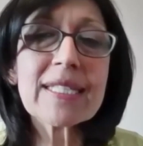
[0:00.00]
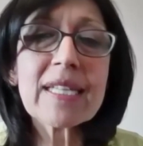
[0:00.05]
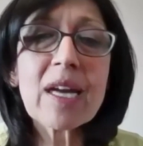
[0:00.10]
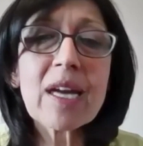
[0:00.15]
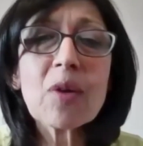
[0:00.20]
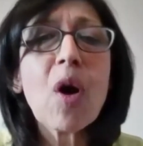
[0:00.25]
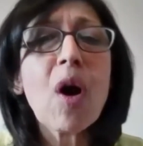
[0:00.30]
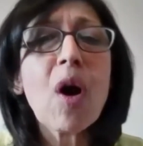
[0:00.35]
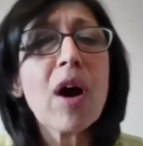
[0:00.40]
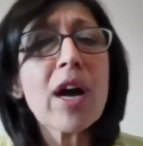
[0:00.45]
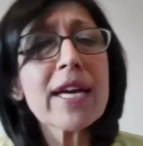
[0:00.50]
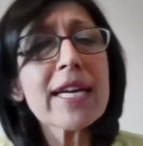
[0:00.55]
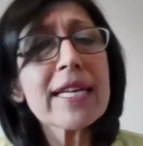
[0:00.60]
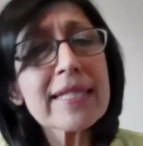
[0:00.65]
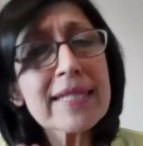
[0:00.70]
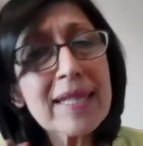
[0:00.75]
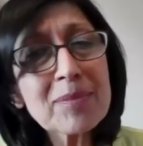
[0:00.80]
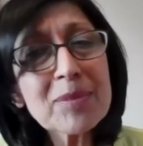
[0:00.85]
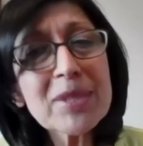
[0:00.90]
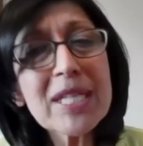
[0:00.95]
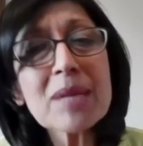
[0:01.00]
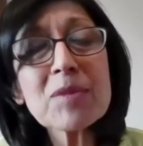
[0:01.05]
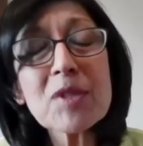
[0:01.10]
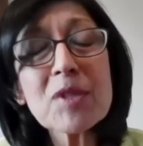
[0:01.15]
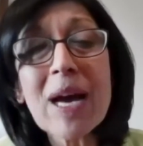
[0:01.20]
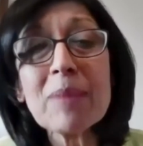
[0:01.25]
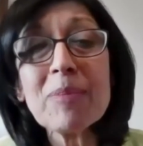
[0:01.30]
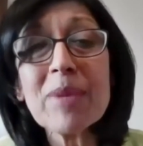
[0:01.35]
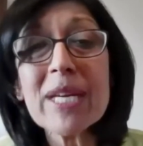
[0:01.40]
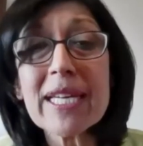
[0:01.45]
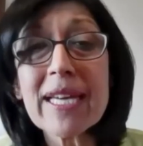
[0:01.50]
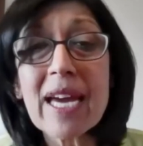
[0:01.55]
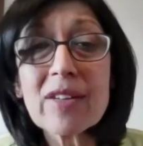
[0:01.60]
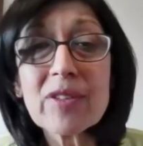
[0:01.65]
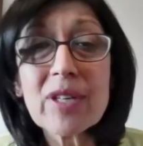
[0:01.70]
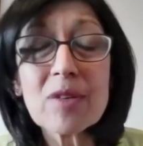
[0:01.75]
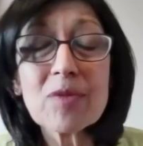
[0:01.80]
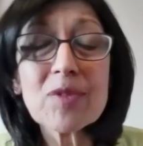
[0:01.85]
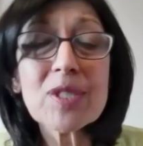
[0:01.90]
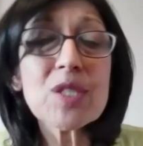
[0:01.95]
Now, sometimes family
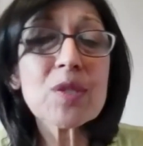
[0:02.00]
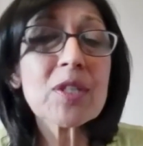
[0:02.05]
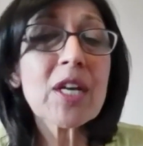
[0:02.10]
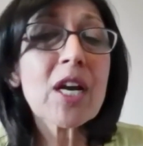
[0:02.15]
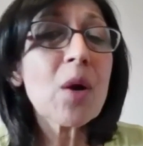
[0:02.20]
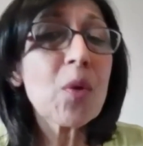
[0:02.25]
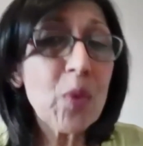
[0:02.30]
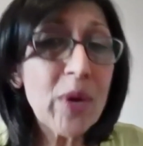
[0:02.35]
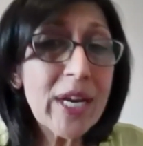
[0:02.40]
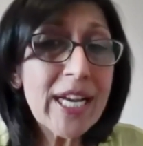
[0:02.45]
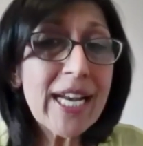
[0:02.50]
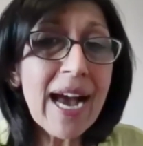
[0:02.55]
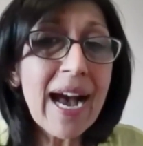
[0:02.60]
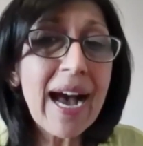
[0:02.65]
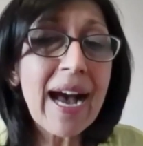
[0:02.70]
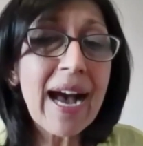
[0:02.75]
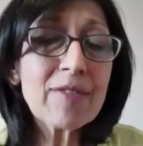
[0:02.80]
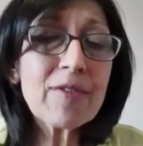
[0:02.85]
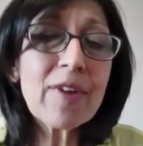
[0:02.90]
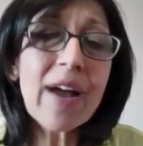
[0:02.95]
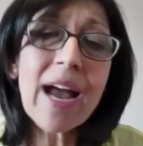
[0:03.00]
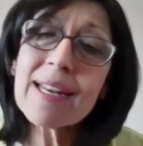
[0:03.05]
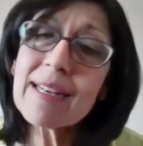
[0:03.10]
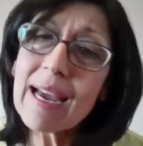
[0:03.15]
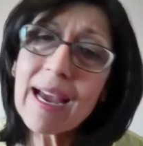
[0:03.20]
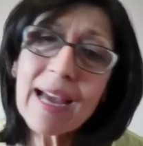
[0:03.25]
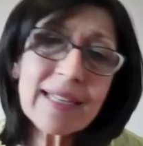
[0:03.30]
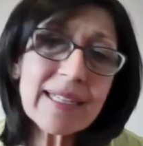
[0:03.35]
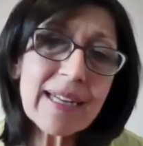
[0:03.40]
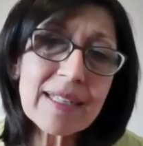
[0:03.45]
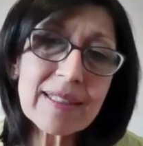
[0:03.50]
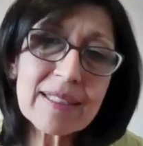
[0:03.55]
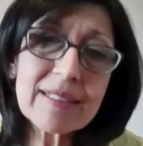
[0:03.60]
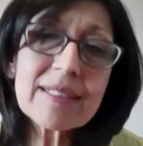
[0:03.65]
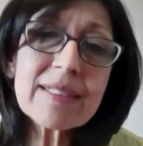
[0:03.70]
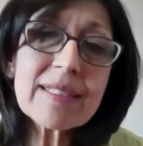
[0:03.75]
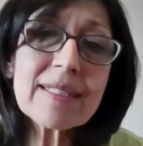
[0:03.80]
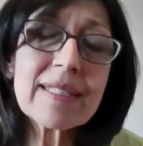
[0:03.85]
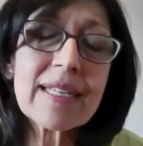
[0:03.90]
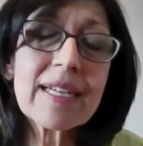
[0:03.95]
caregivers will have, and
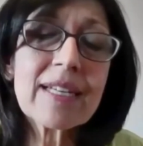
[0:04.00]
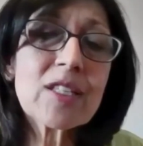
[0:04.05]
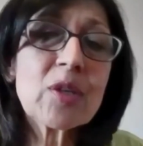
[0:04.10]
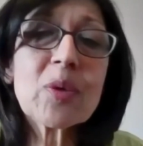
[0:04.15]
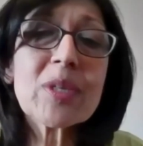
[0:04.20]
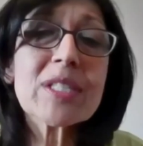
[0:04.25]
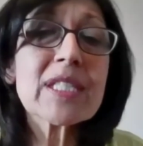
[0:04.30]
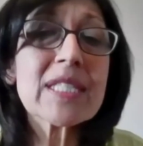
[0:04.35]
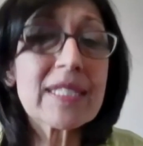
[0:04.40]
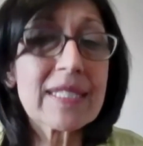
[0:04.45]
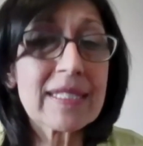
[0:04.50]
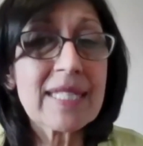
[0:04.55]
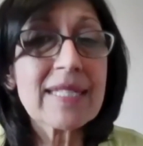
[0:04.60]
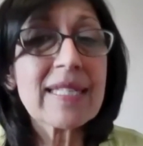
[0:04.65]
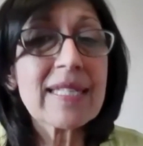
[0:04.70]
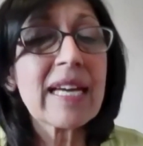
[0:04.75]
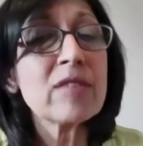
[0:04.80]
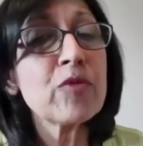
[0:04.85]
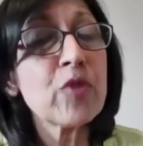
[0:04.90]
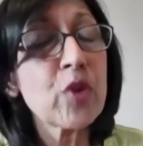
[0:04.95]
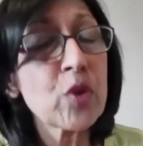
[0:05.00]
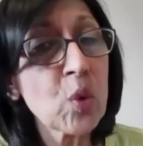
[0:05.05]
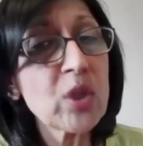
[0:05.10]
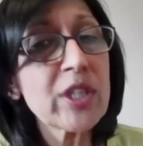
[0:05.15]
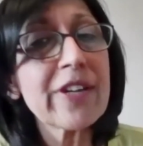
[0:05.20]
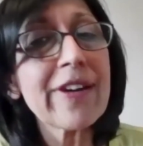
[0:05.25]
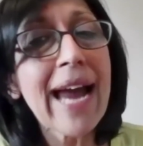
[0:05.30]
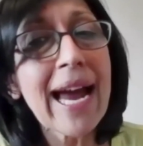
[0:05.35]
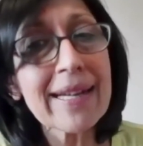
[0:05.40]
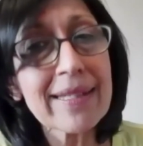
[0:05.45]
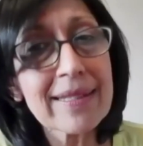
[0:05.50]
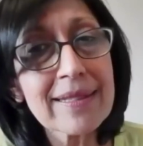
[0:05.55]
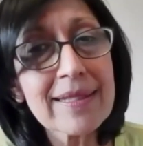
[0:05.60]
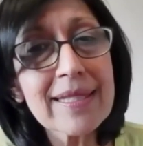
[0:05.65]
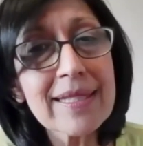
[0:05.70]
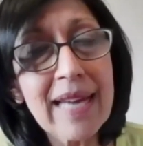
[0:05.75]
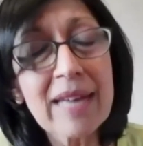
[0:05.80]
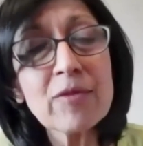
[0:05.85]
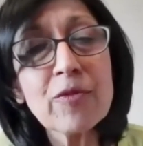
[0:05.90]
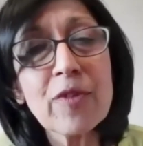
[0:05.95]
others, it's designed for older adults
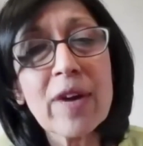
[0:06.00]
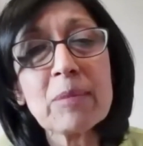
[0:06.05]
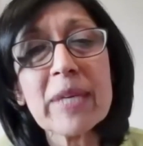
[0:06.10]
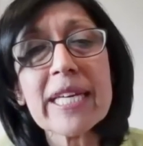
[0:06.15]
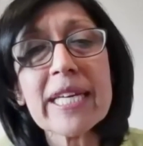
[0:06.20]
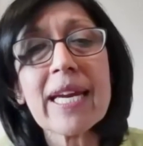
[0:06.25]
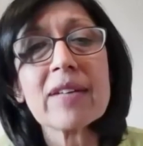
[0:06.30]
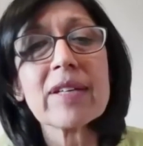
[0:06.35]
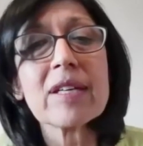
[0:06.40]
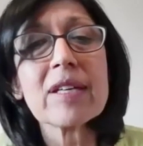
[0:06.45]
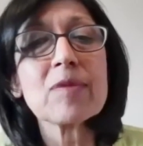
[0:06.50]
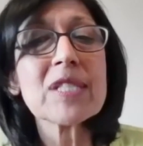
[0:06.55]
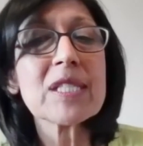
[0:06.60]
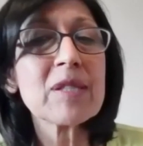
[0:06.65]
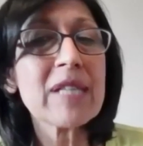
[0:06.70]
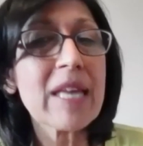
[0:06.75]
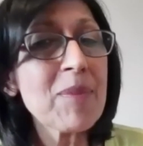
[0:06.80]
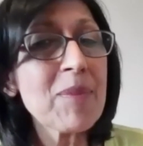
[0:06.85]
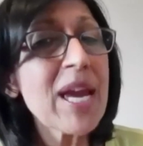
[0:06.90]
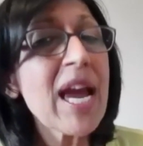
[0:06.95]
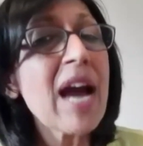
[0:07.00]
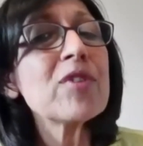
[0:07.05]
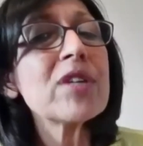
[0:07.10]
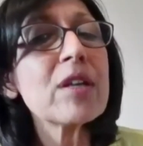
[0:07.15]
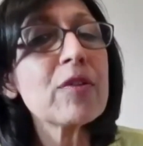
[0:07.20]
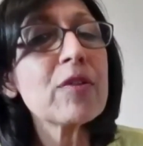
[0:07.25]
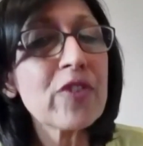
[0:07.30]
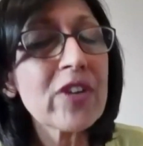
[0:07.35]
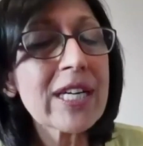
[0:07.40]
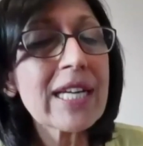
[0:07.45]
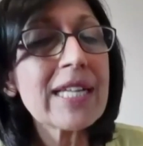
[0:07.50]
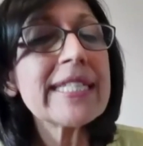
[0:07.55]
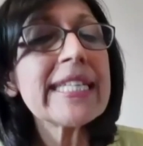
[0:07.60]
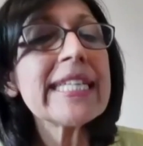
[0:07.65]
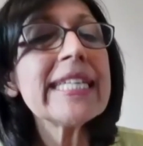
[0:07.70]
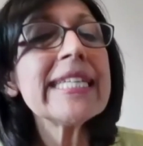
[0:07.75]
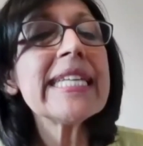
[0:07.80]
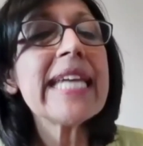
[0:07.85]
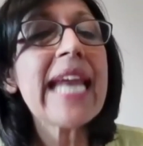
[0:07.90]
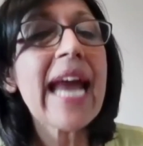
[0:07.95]
and family caregivers, they may have
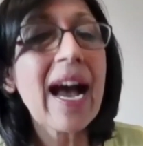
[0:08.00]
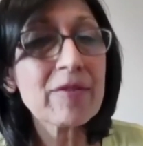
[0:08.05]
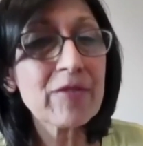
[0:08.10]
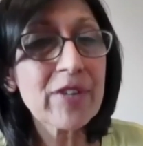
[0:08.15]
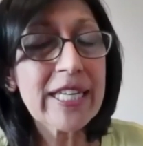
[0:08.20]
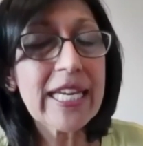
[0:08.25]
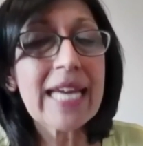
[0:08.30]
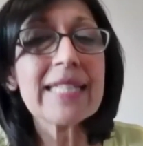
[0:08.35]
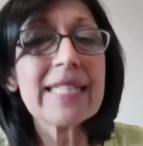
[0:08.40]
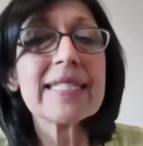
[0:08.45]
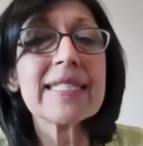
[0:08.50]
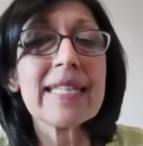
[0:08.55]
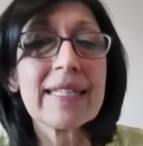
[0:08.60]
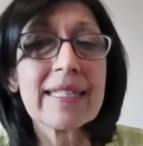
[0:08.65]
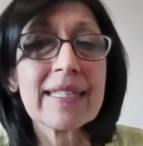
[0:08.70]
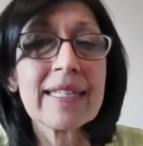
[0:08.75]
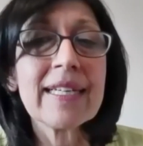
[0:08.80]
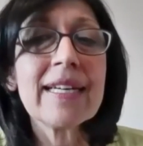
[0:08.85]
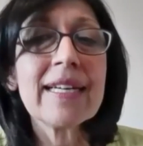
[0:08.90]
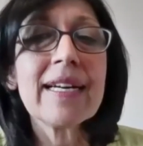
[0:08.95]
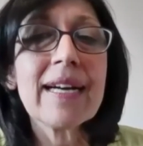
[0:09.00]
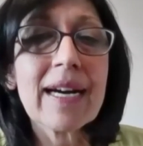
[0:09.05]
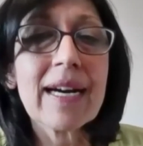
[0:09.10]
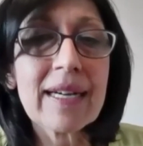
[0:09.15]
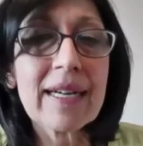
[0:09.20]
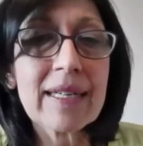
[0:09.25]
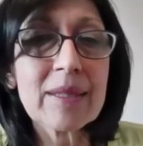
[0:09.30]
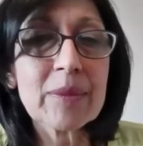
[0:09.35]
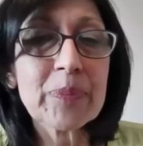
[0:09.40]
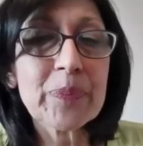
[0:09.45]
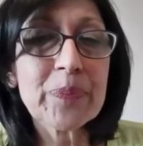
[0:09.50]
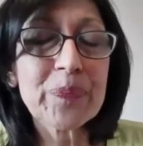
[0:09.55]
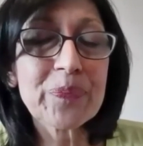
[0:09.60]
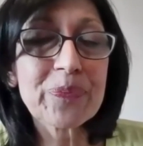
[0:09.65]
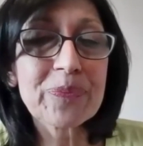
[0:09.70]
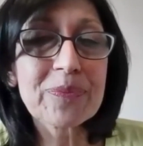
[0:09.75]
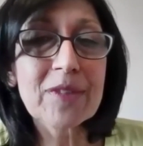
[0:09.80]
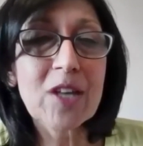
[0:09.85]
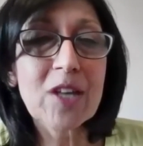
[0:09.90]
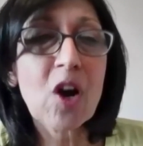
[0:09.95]
difficulty navigating
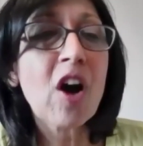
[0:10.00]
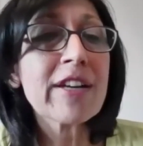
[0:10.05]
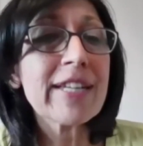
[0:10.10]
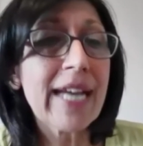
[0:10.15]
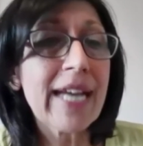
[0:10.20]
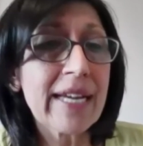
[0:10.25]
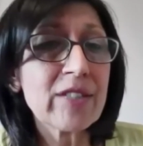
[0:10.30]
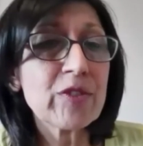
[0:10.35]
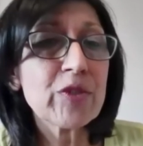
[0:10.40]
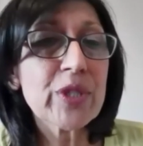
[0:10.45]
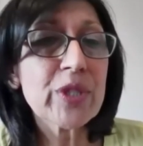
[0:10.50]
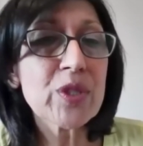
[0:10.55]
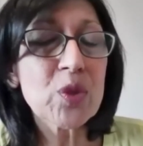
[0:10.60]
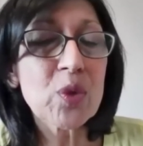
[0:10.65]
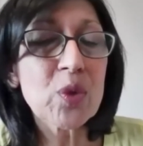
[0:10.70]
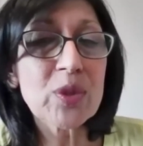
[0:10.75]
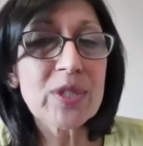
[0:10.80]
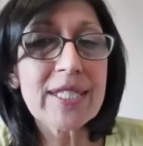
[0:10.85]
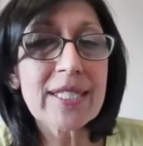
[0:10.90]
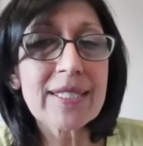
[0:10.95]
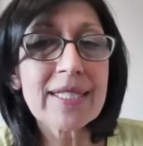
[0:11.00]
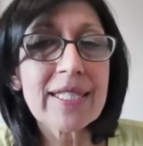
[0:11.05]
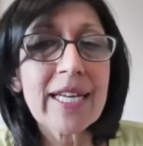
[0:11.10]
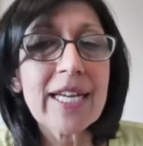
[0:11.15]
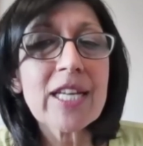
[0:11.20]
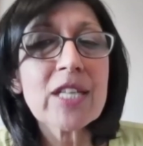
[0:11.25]
online resources.